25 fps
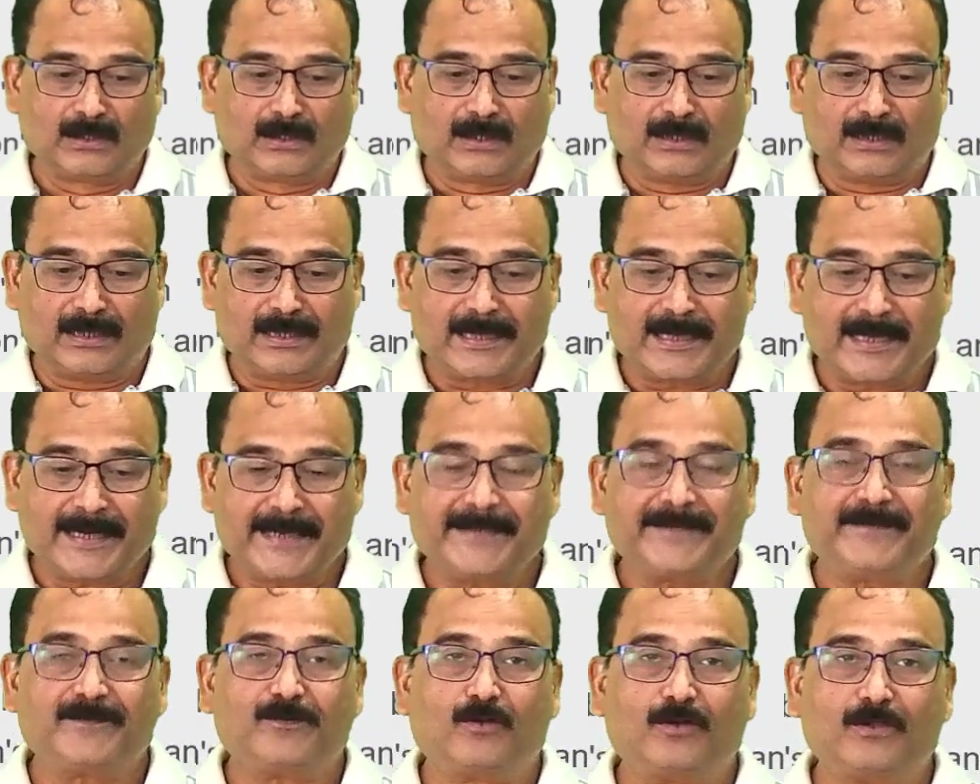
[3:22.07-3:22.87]

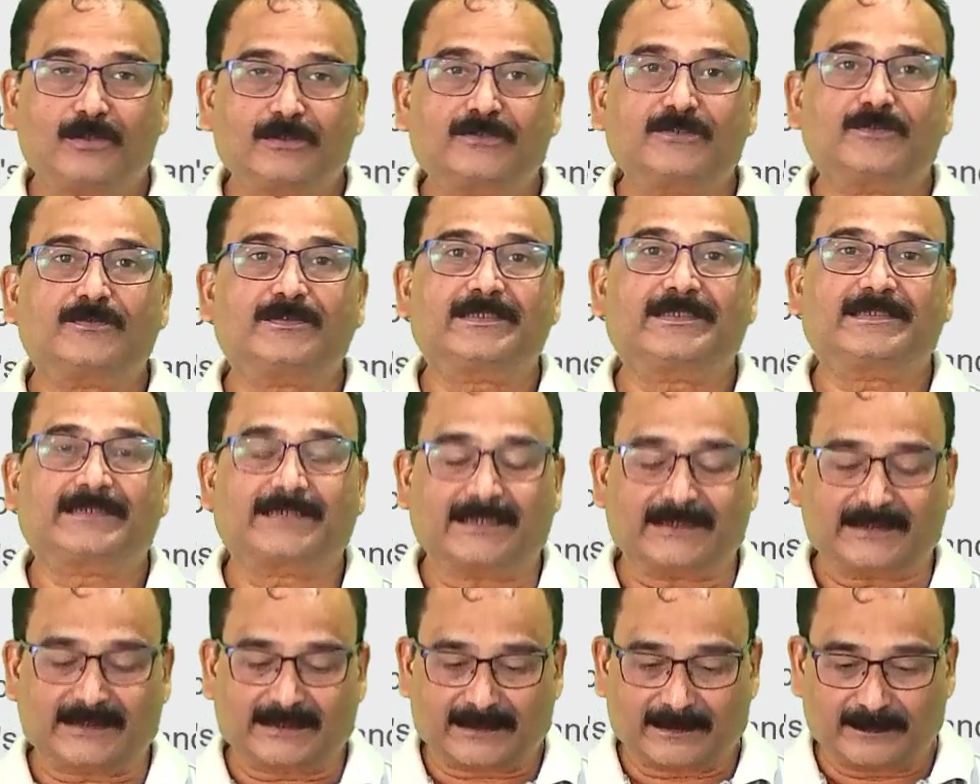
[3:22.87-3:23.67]
and also the
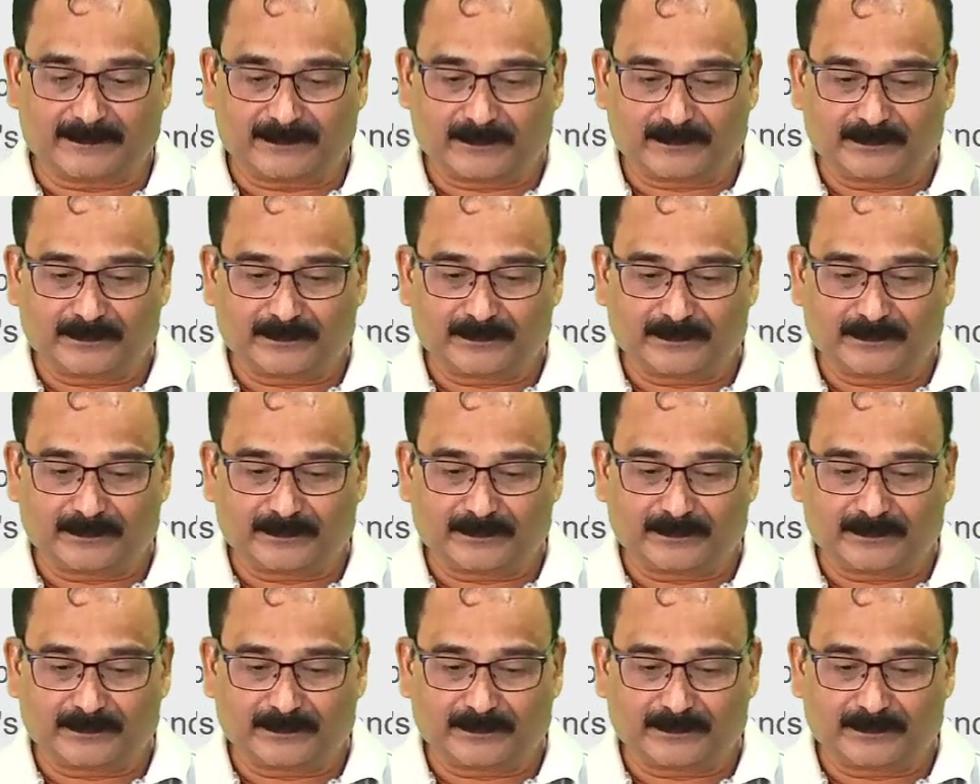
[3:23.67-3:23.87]
trust.